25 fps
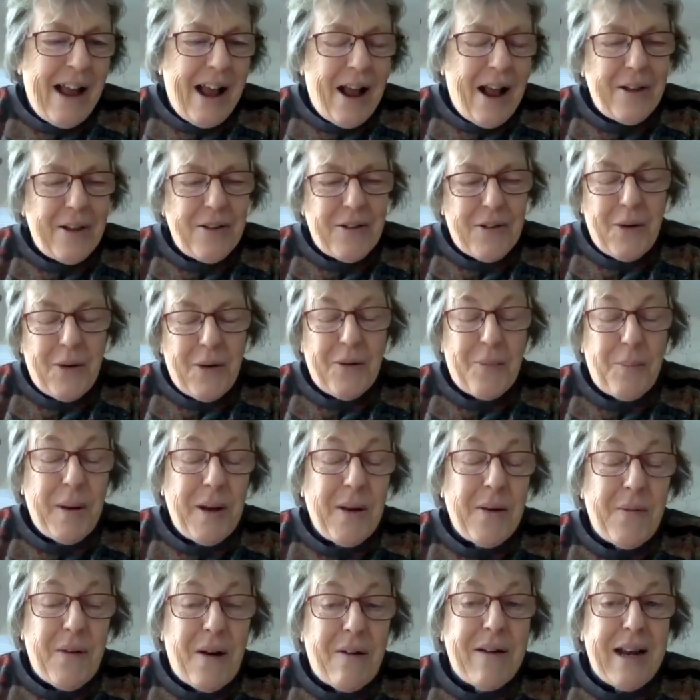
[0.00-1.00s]
Uh, so it's
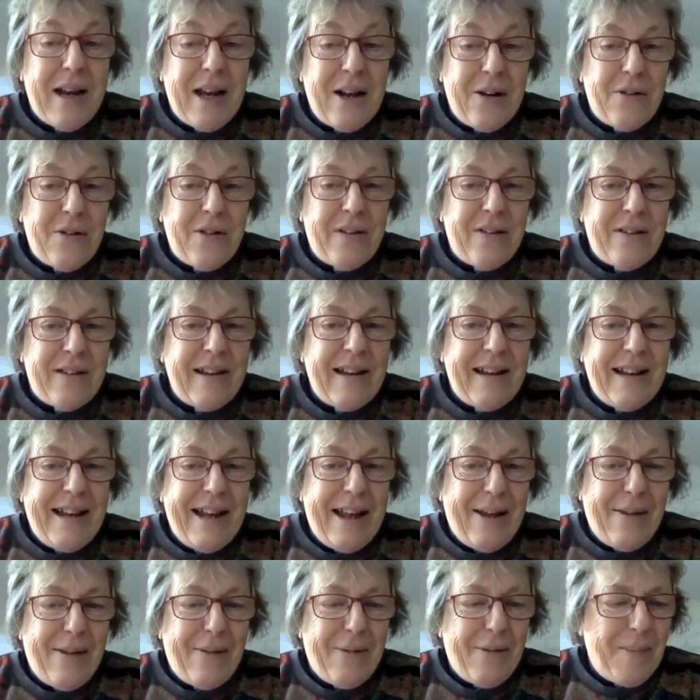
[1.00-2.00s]
been a very interesting
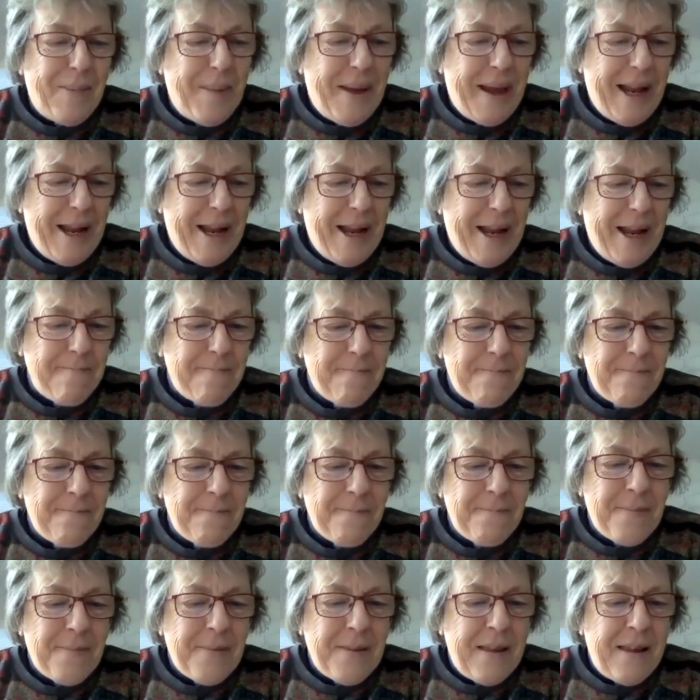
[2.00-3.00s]
year for me.
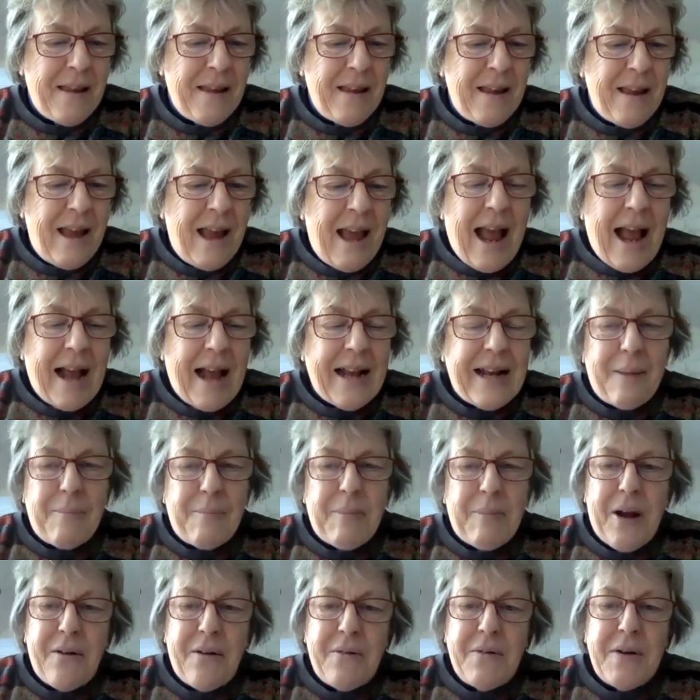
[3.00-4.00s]
And I'm
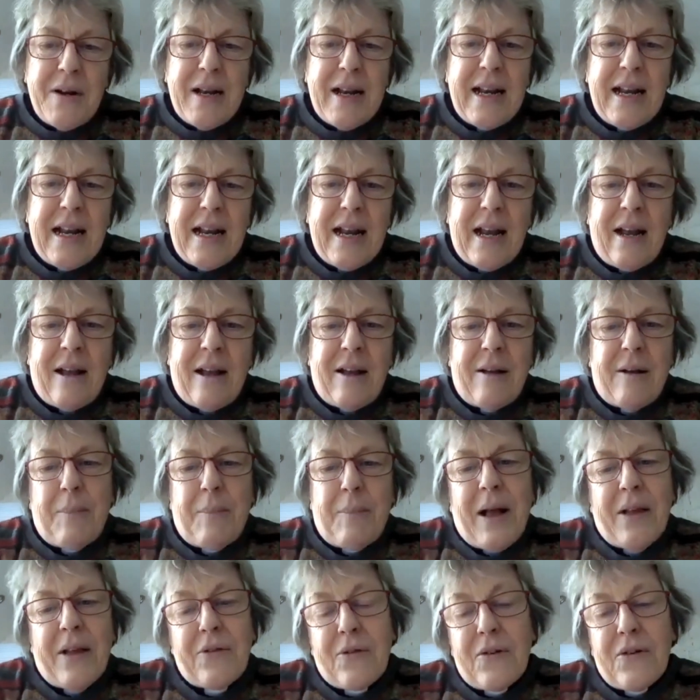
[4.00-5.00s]
currently a
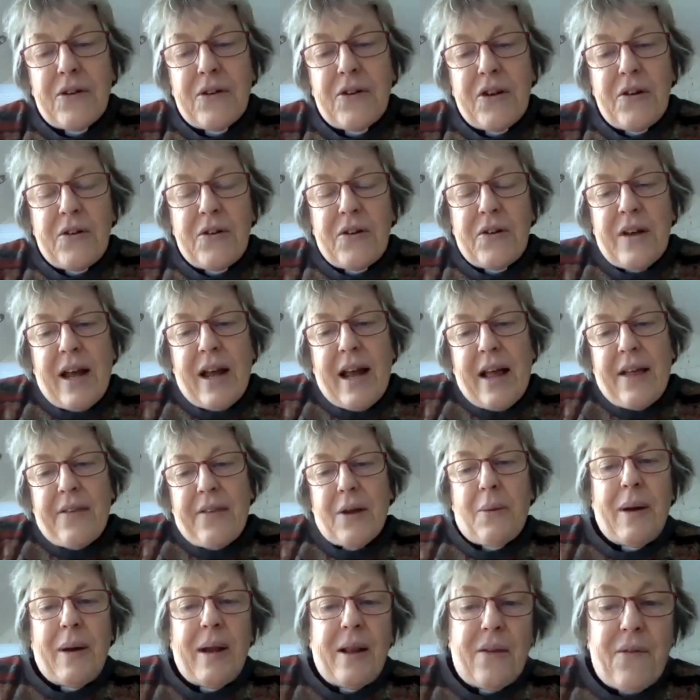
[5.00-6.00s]
pastoral tutor at the
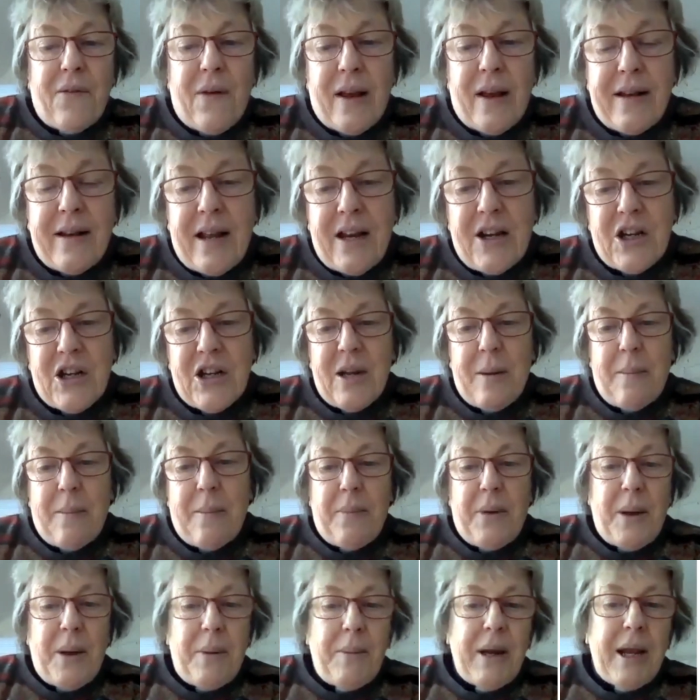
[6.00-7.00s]
Queen's Foundation in
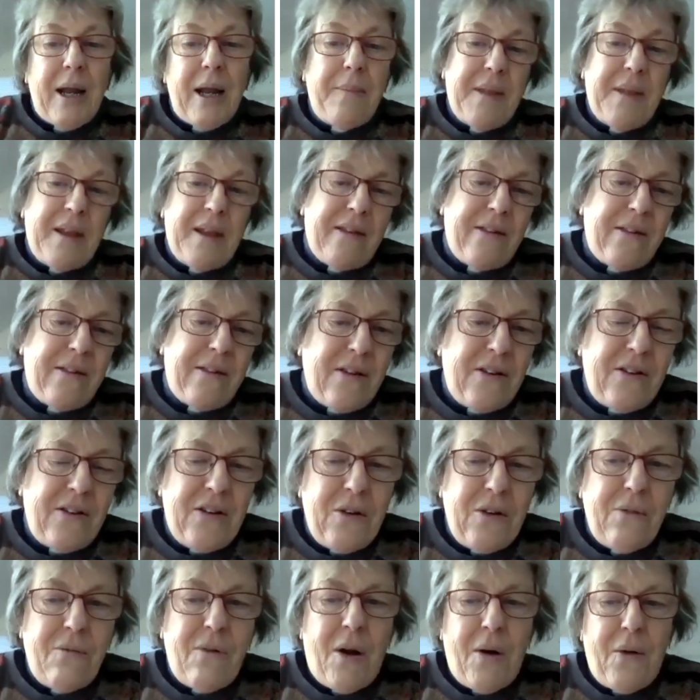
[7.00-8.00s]
Birmingham. This is a
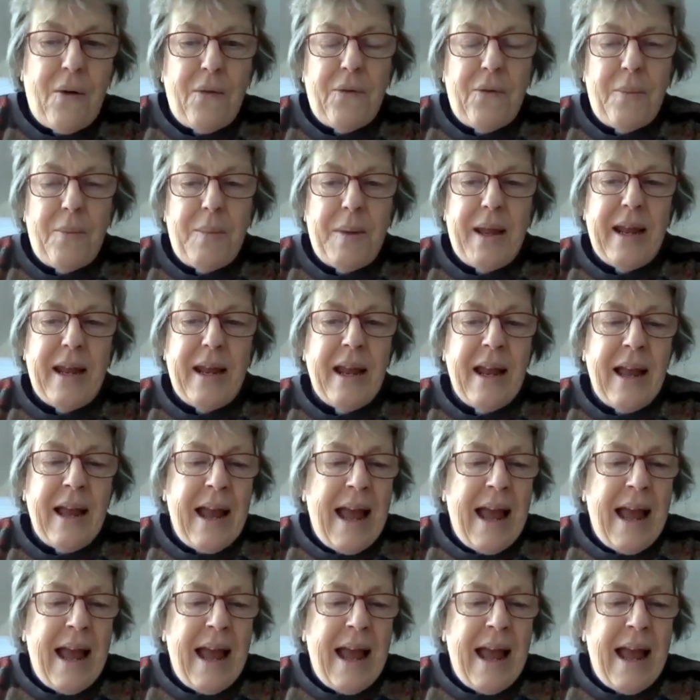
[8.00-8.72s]
new role for me.